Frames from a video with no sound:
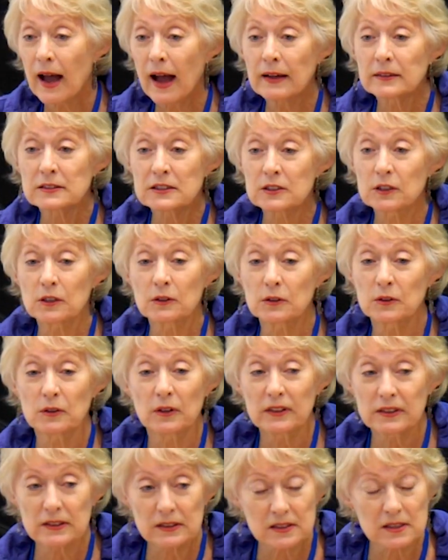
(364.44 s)
And
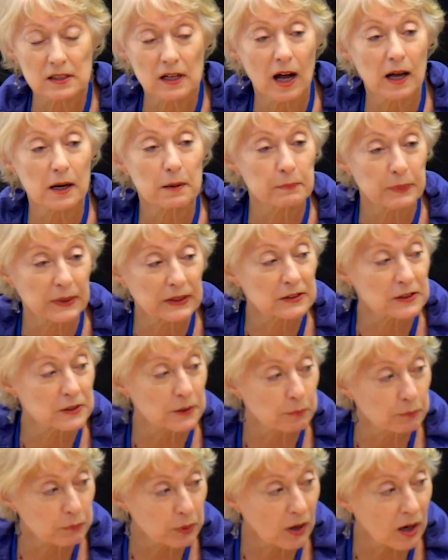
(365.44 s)
so it's not a big
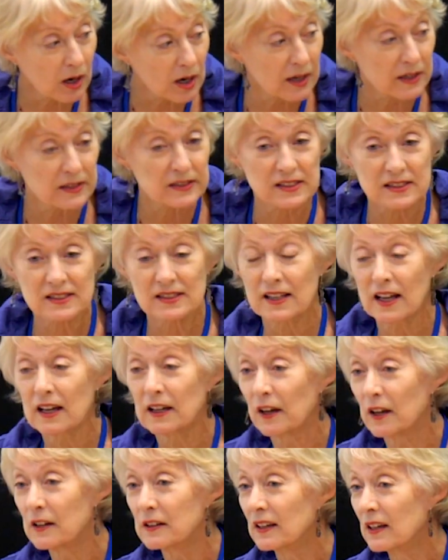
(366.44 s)
surprise
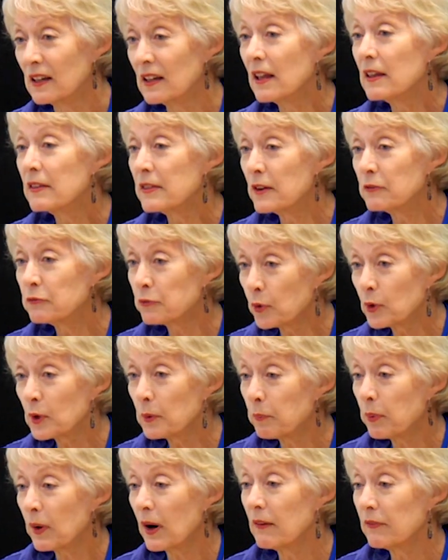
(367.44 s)
that the
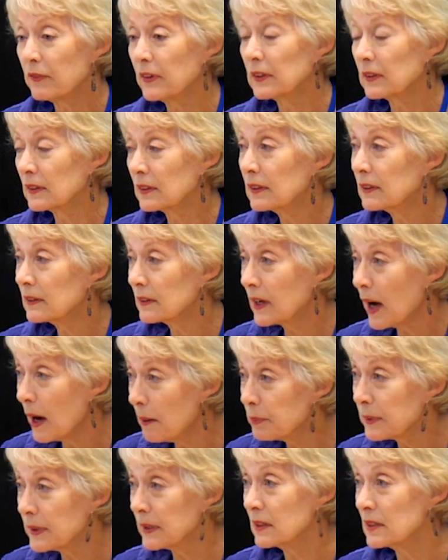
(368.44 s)
for-profit
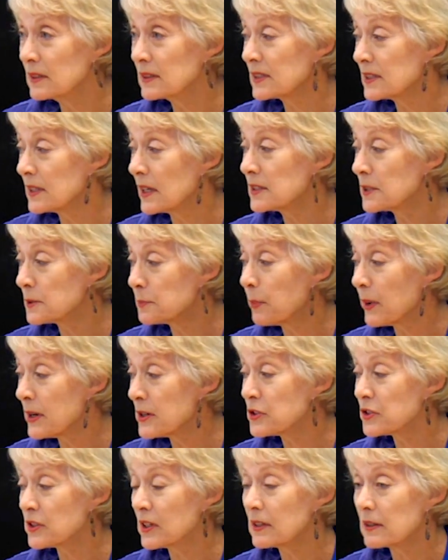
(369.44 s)
companies,
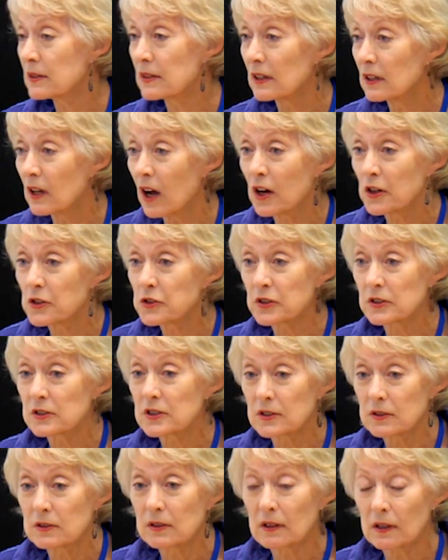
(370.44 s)
especially the
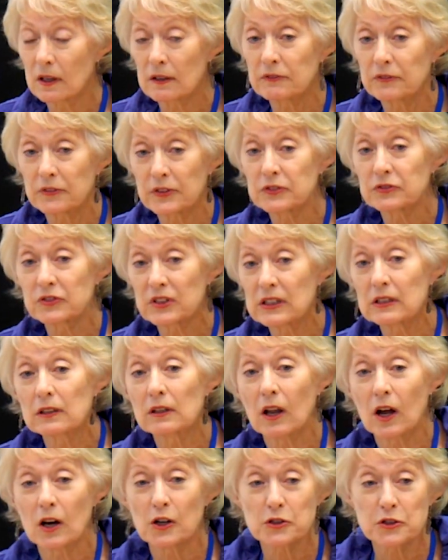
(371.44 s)
largest of
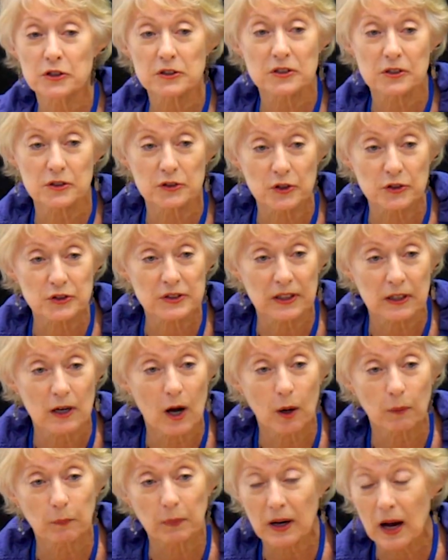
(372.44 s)
15 largest nursing
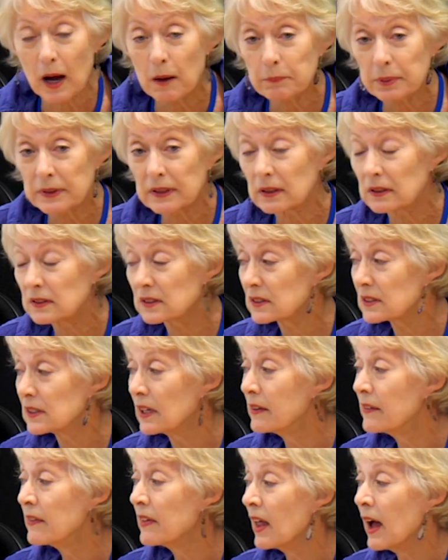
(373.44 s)
home companies,
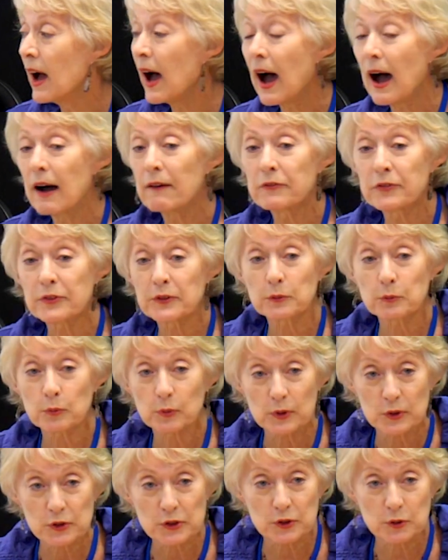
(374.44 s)
have the
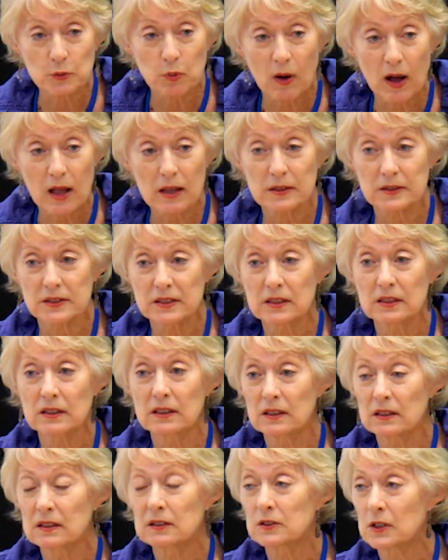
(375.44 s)
worst
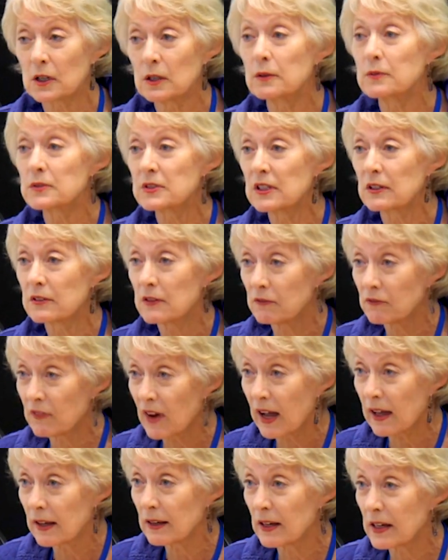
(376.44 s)
quality in terms of the
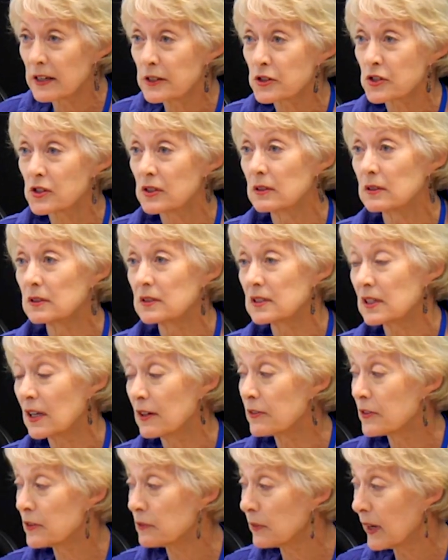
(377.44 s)
violations
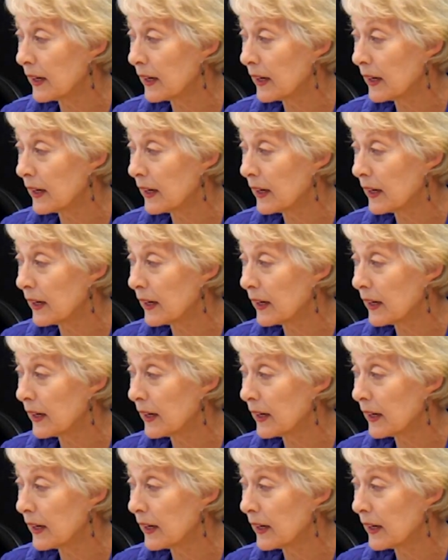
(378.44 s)
of the